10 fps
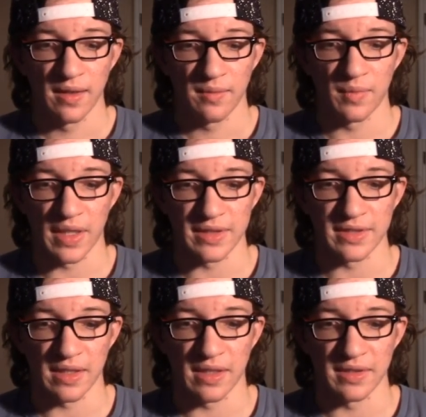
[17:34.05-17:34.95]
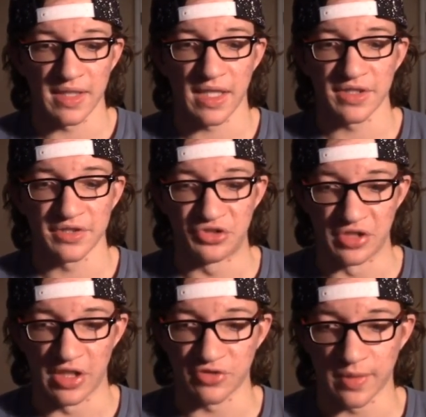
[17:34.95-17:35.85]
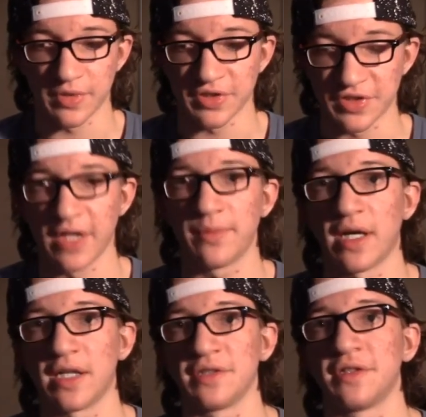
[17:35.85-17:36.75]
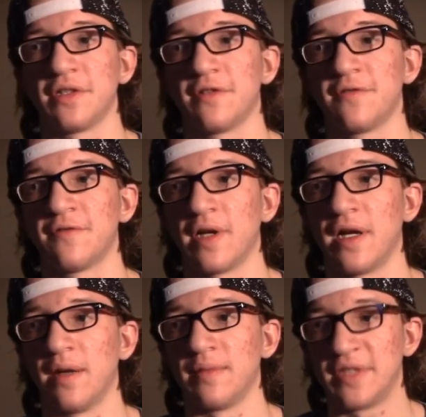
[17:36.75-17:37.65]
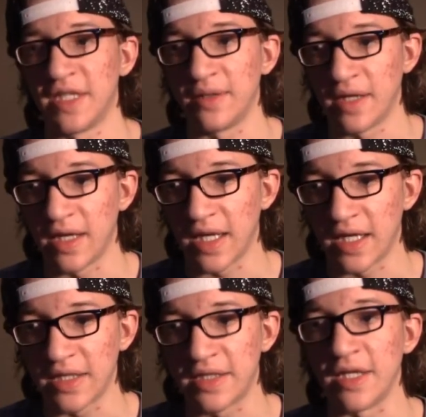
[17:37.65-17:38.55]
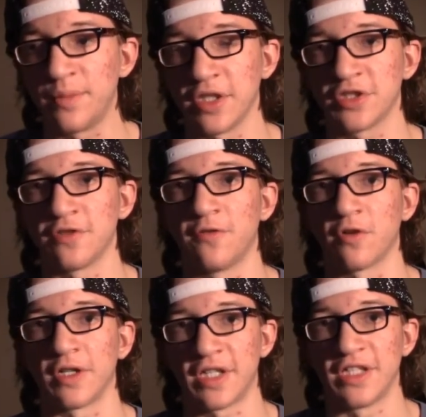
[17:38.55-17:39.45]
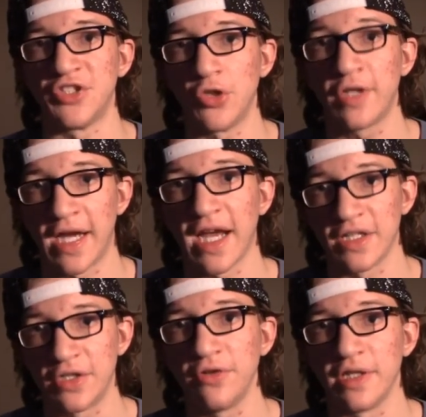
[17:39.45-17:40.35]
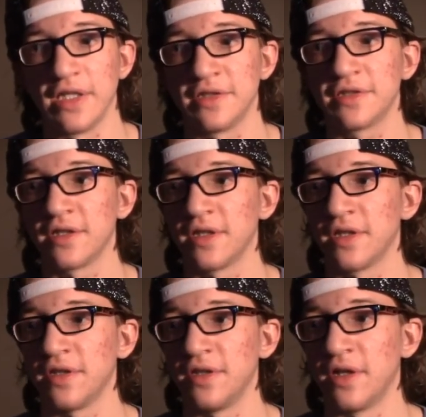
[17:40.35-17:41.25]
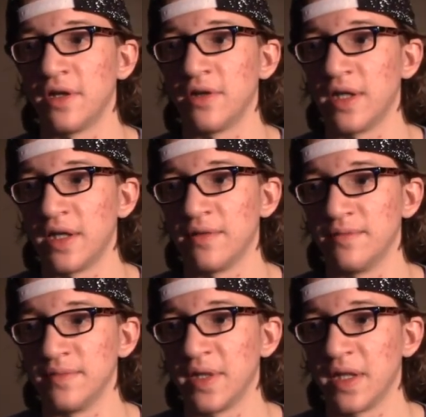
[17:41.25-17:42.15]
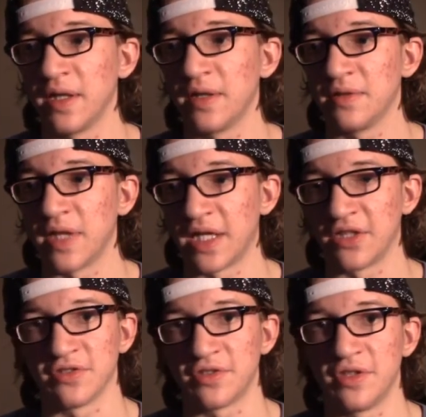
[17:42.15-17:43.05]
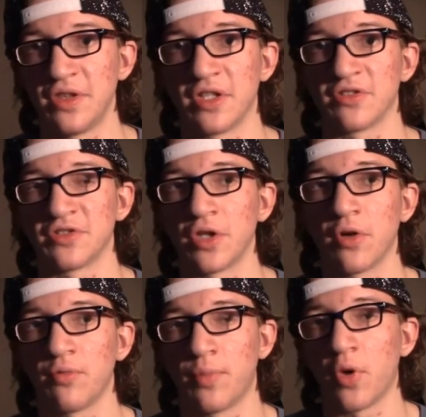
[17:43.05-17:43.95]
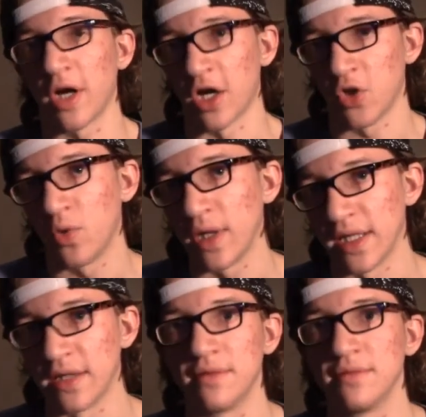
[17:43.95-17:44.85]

but uh, yeah, just, just remember stay positive. Um, keep keep pushing forward because you can do this. You know, um, like there's there's no point on quitting.